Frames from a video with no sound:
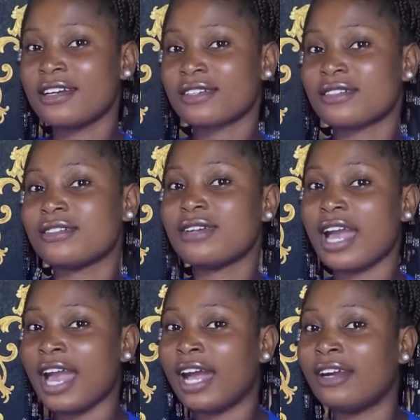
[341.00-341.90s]
Q,
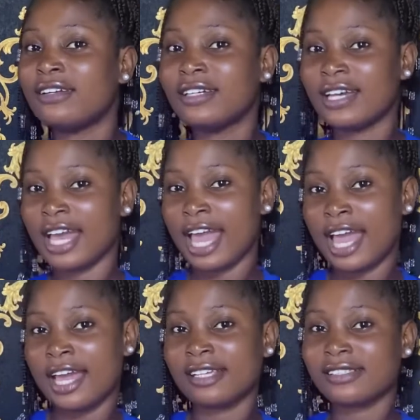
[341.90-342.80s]
R,
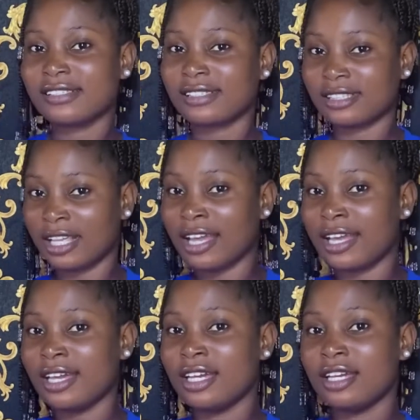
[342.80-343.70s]
S, T,
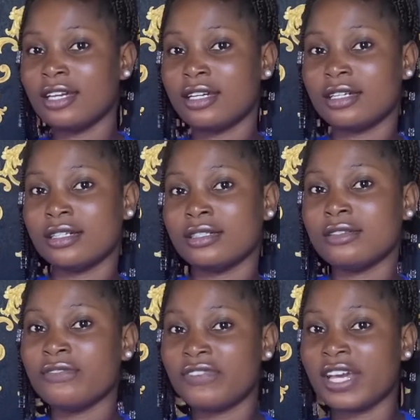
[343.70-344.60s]
U,
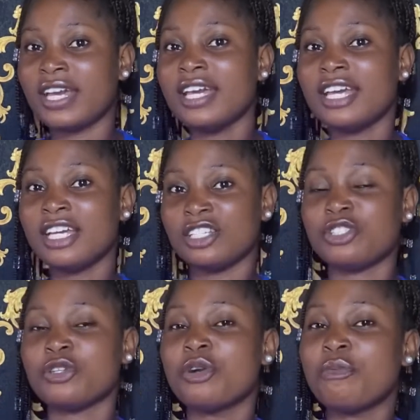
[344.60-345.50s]
V,
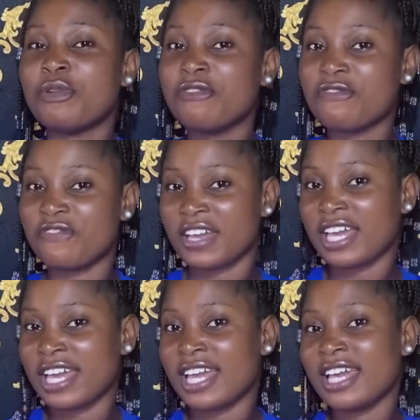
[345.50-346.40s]
W,
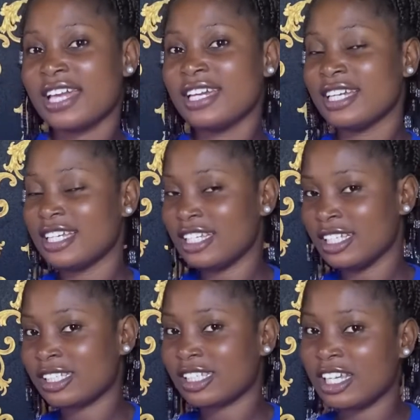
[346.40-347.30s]
X,
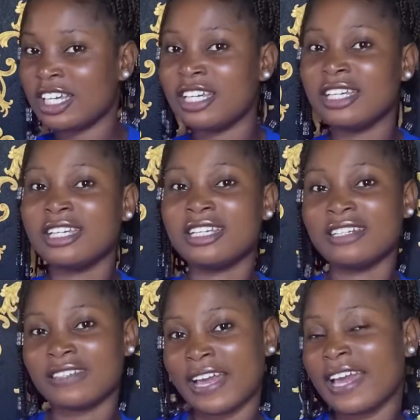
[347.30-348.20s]

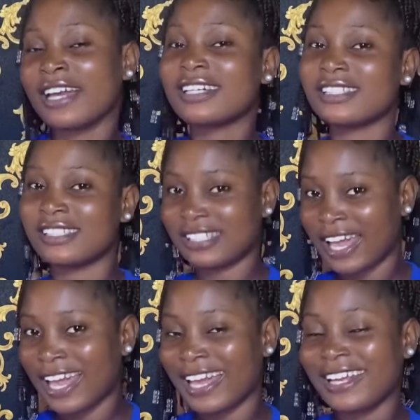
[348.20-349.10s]
Y, Z.
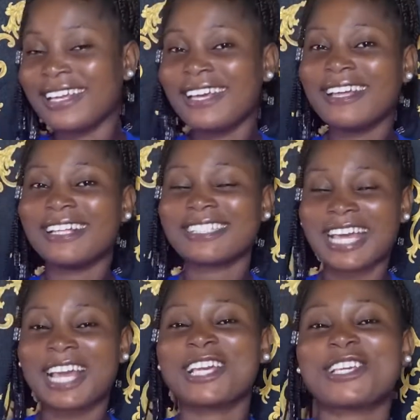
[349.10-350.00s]

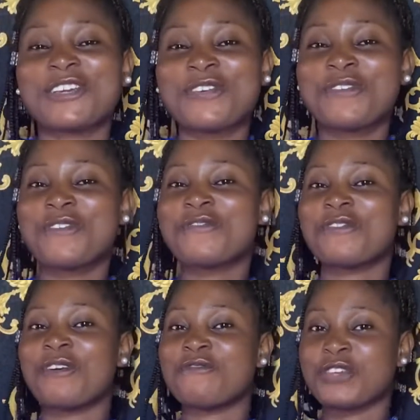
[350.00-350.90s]
Thank you
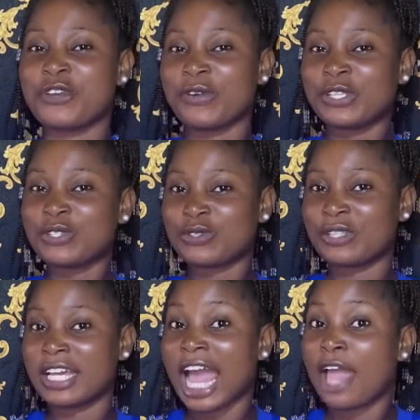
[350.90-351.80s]
for viewing
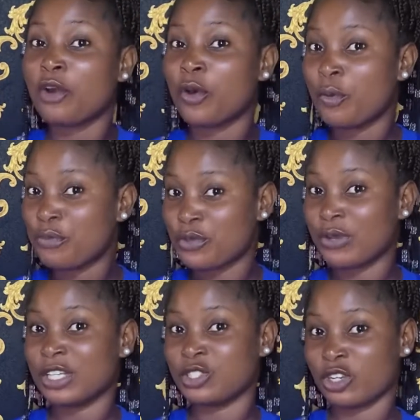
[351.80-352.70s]
today. I hope you
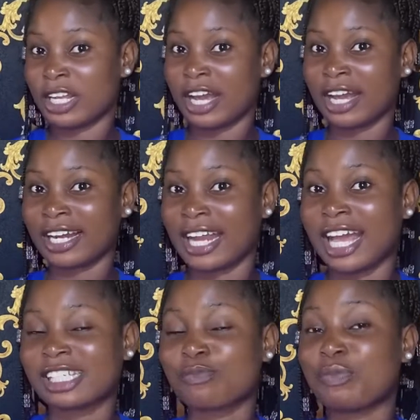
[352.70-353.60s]
enjoyed our
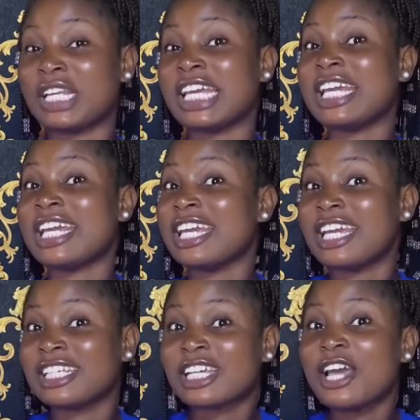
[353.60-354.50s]
class.
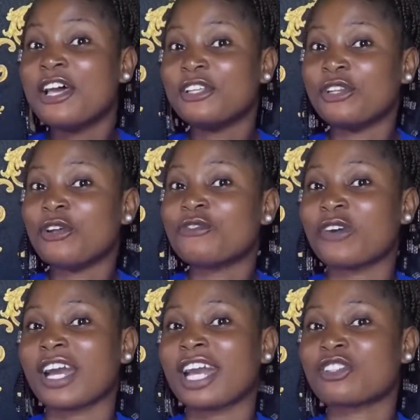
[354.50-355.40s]
Please don't
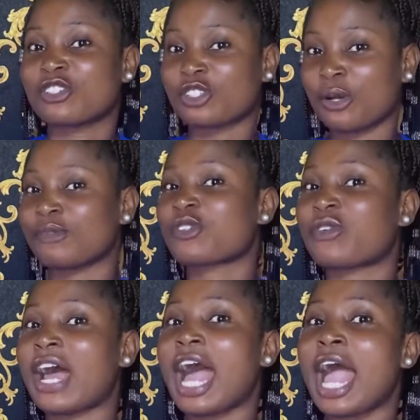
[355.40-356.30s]
forget to
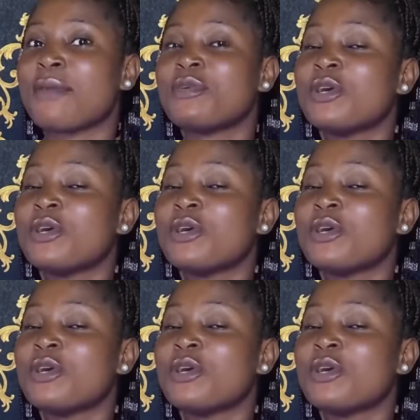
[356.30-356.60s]
subscribe.